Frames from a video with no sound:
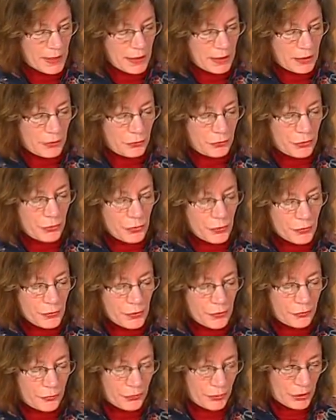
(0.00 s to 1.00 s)
is
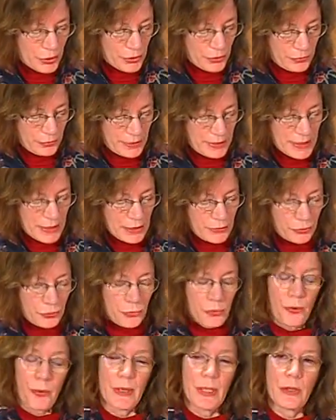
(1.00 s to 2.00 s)
universal only as
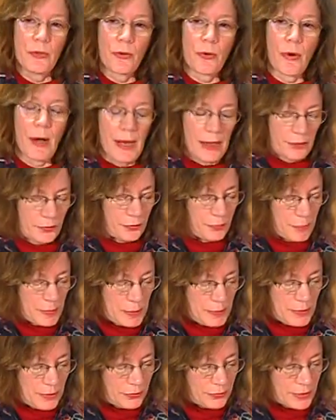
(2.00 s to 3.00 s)
train tracks
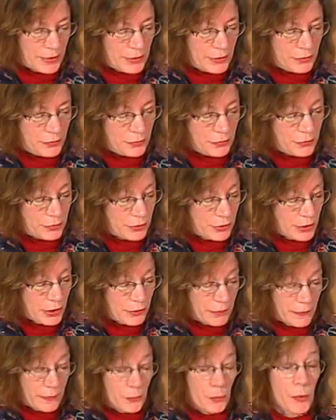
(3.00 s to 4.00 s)
may be said to
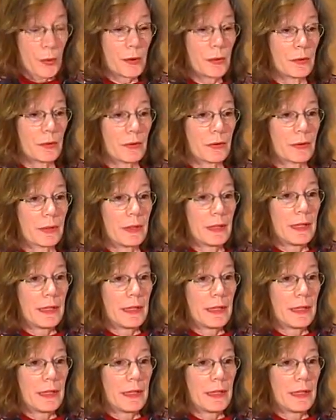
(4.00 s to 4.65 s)
cover the world.